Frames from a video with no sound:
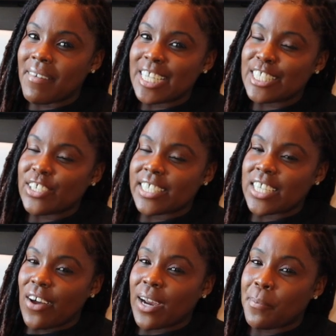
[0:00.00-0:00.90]
ready to start a
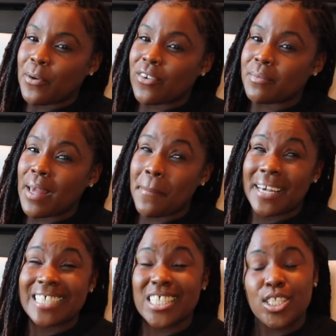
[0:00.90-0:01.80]
childcare program yet
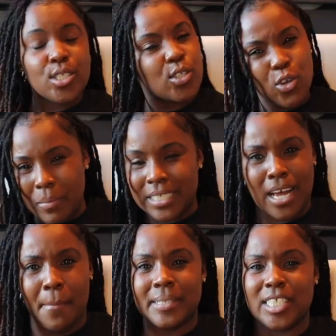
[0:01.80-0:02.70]
because it's too much
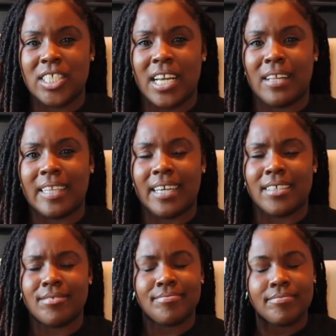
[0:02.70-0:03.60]
competition out
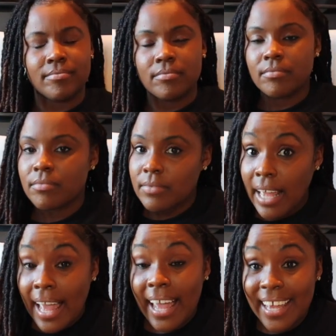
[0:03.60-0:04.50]
there.
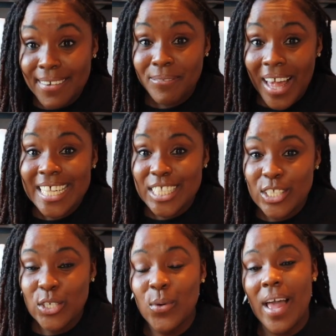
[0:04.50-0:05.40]
If that's
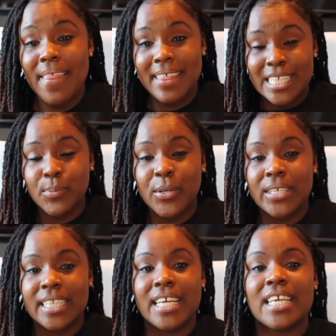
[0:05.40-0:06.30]
you and that's what
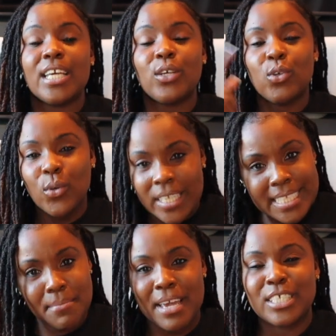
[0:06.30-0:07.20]
you're thinking, you need
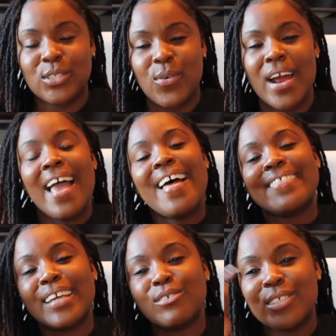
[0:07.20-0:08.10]
to make sure
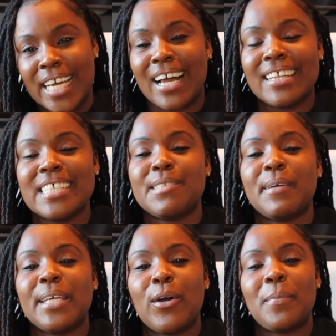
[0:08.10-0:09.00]
that you check out this
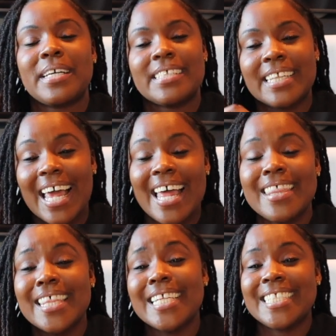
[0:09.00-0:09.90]
video, because at the
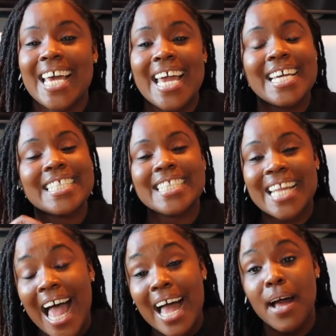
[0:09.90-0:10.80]
end of the day, it's
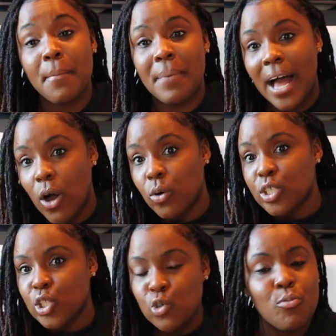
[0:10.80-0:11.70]
not
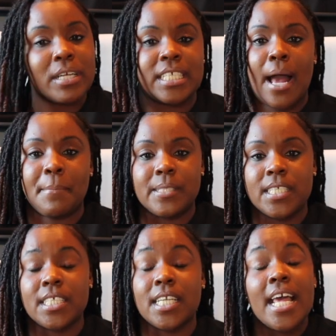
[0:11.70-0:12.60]
about too much
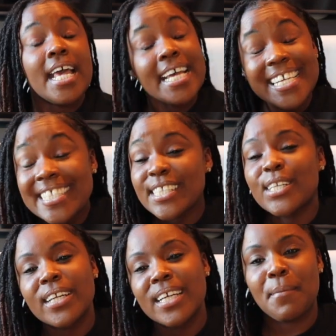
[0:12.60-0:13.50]
competition. It's
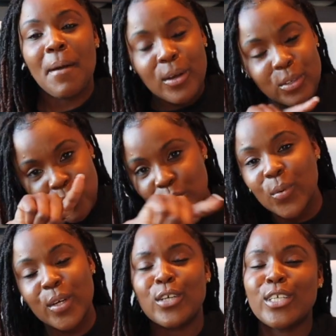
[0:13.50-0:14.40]
literally about you
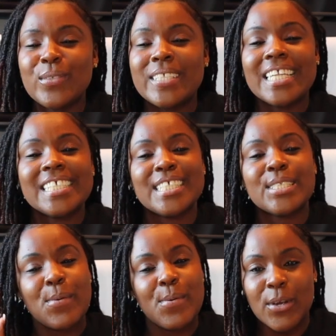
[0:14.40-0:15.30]
doing your due
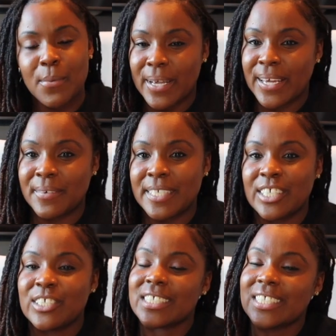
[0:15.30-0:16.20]
diligence on your market
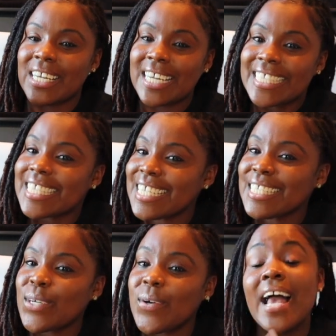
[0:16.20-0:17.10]
research. So let's get
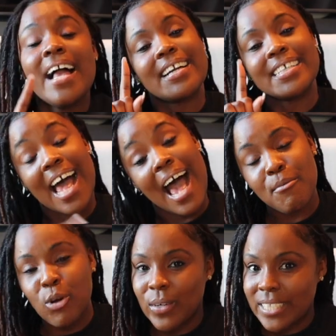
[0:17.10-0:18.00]
into it, because
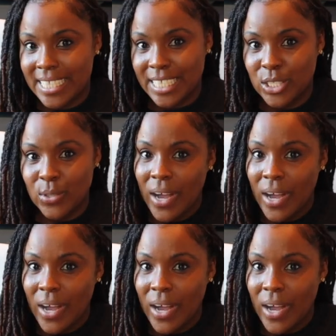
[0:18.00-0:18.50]
I'm going to teach you